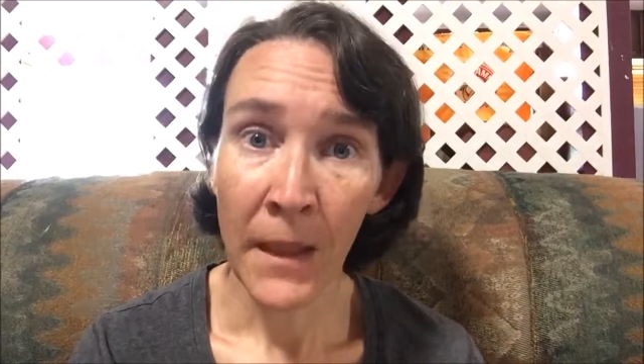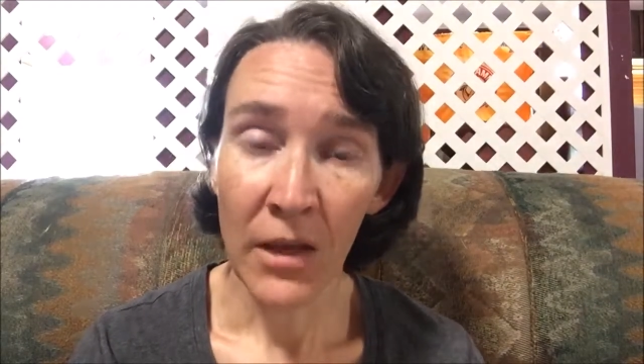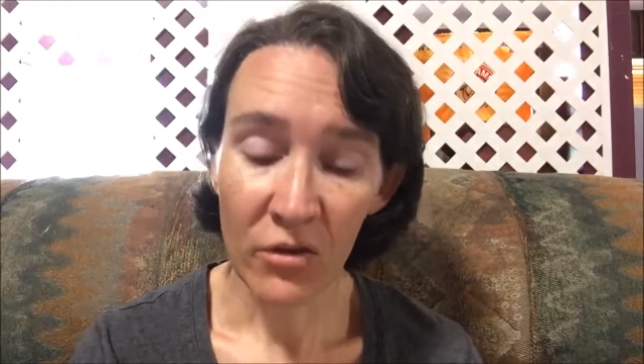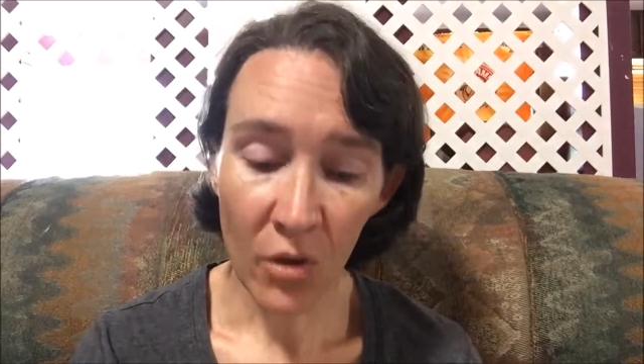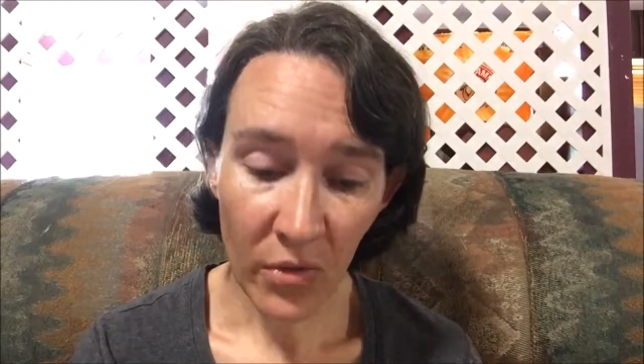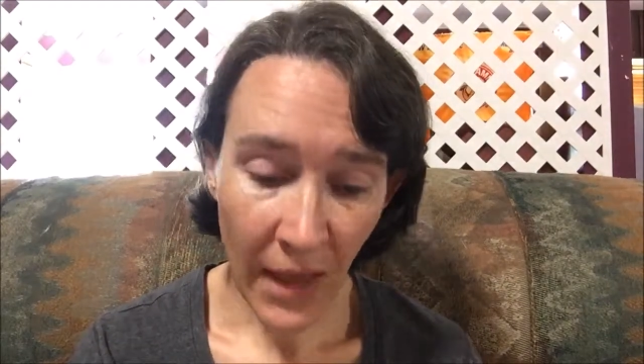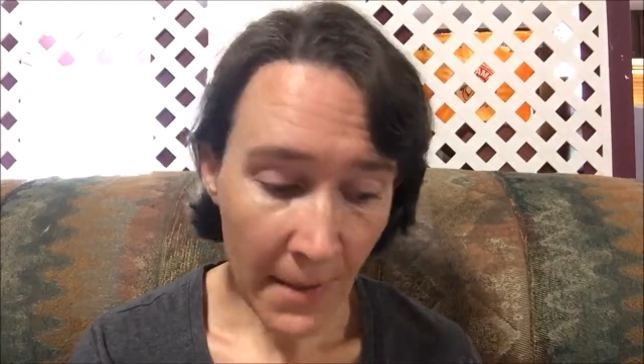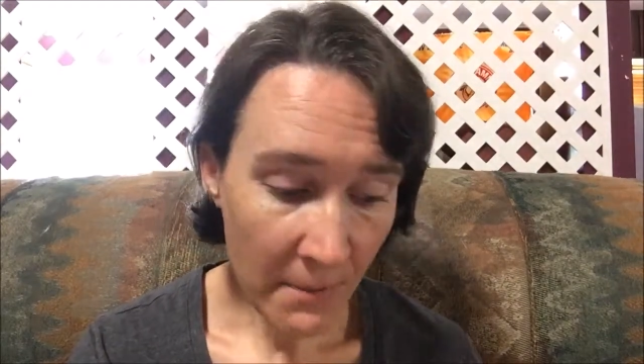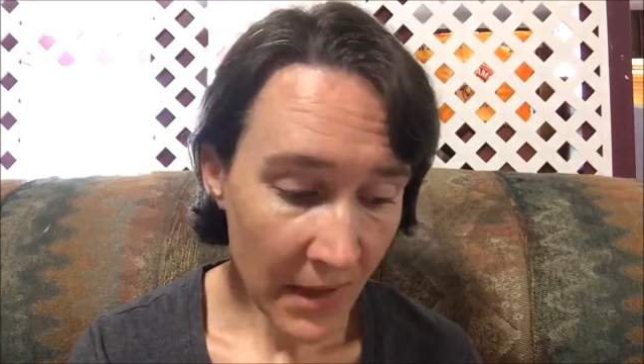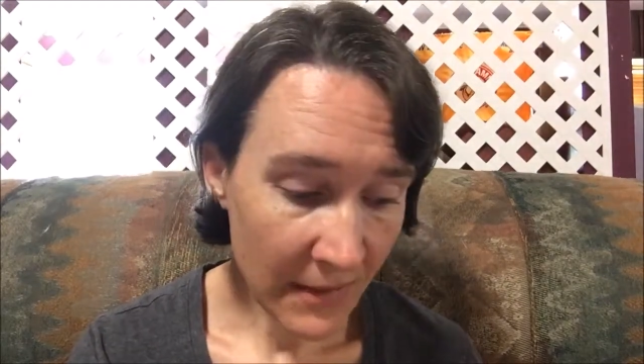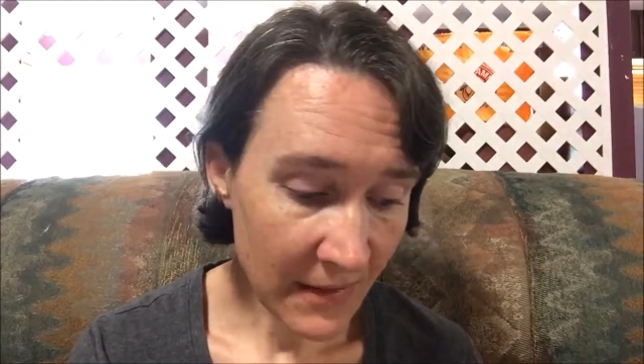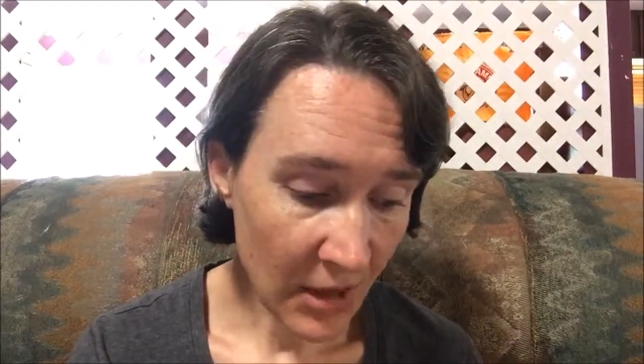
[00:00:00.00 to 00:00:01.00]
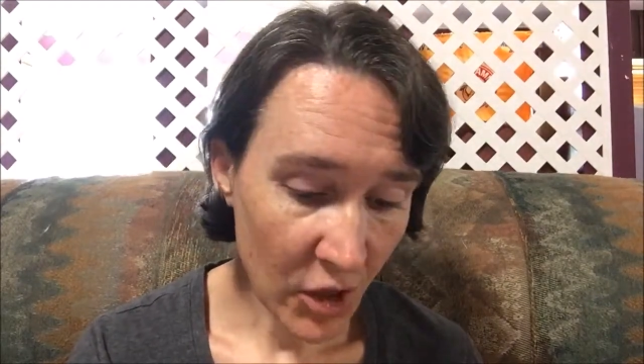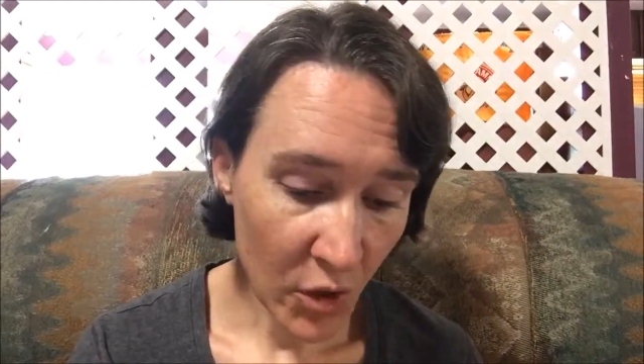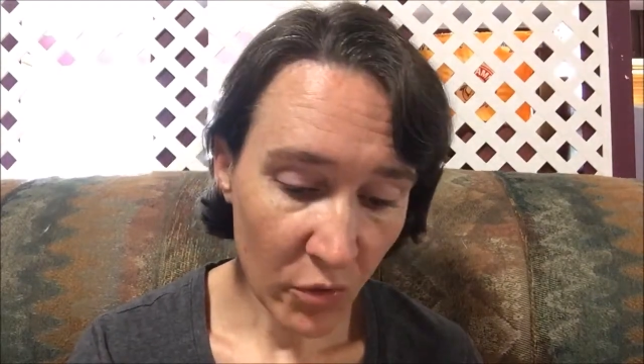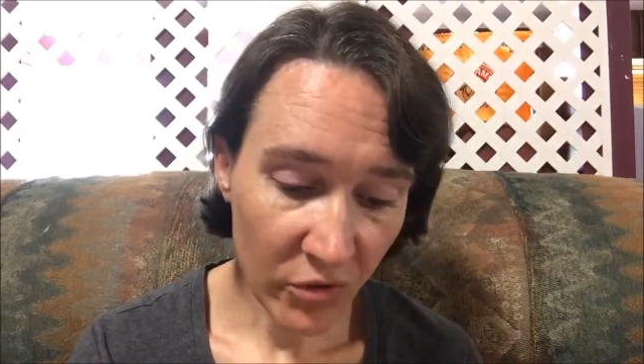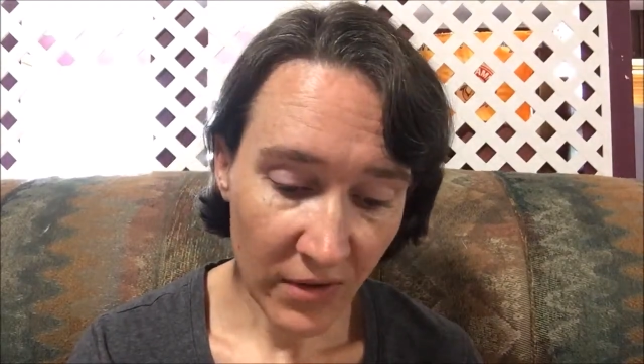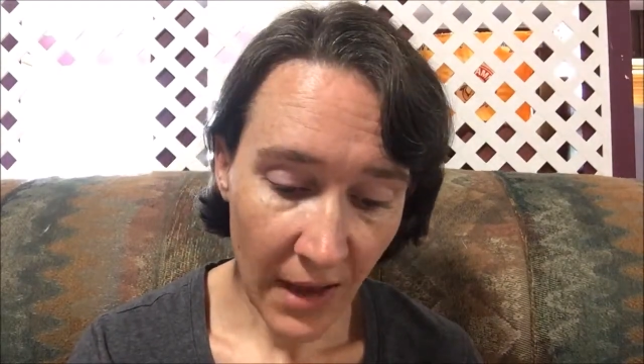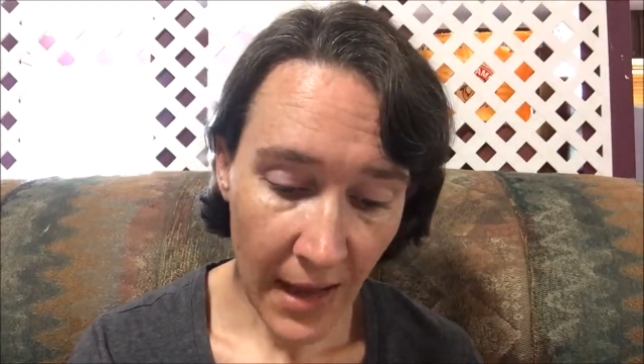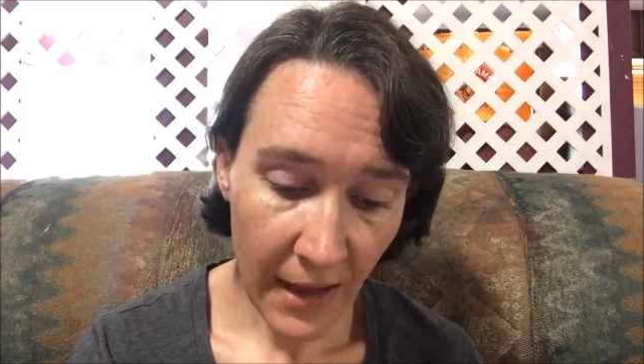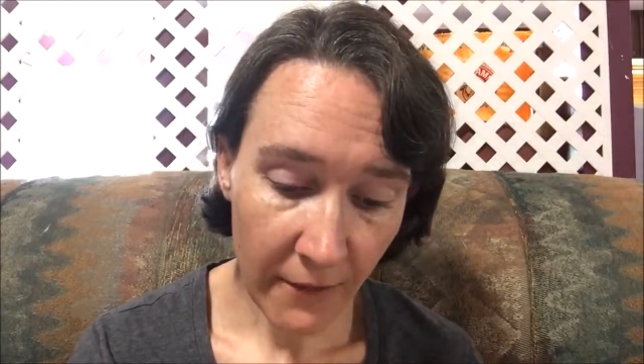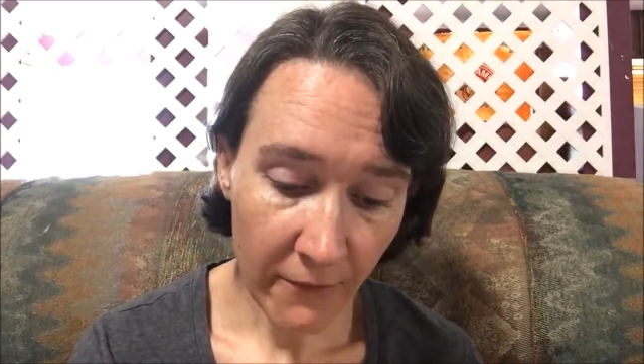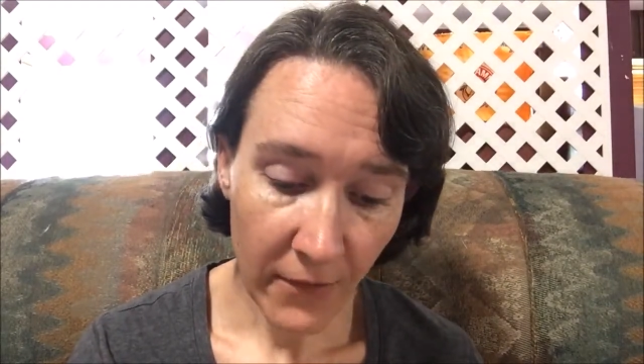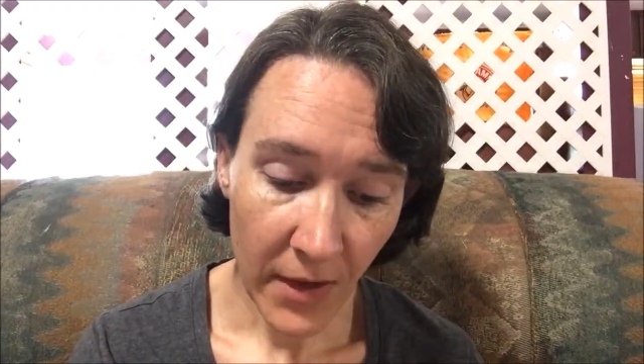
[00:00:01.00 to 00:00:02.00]
So that means that you
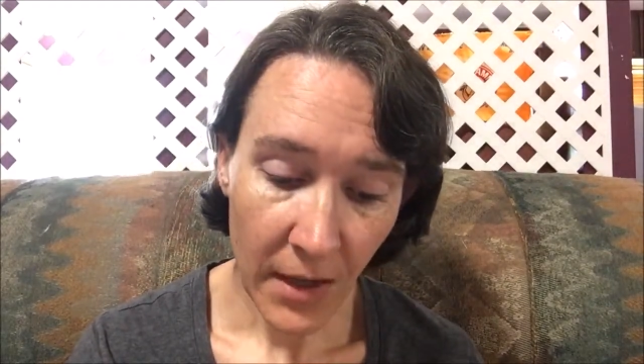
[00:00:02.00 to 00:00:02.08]
save